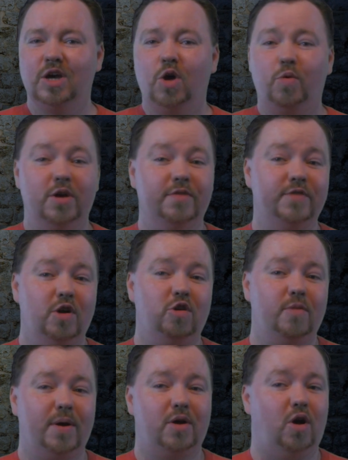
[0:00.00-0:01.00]
we have known
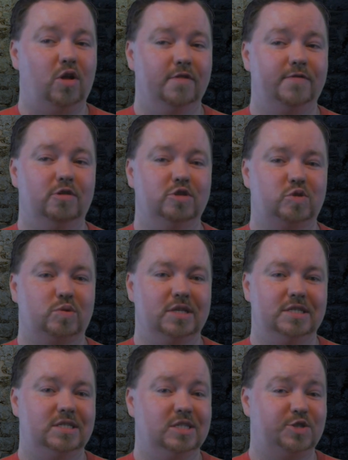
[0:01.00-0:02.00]
about all of those
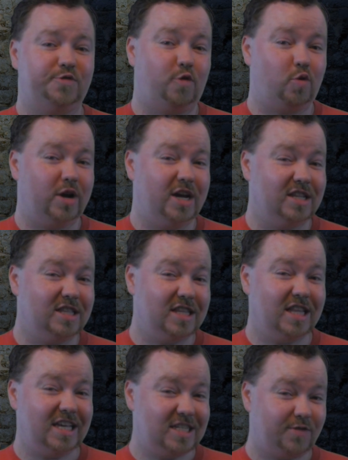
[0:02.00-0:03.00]
releases for at
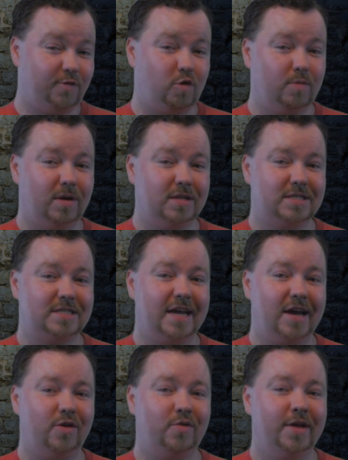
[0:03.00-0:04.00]
least 4 months
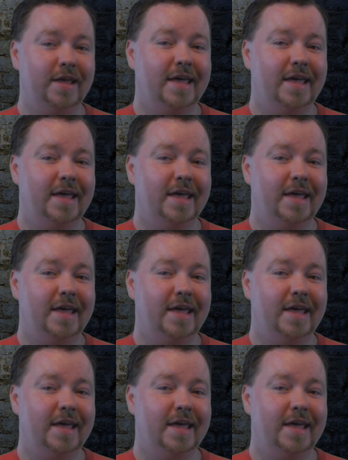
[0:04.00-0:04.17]
now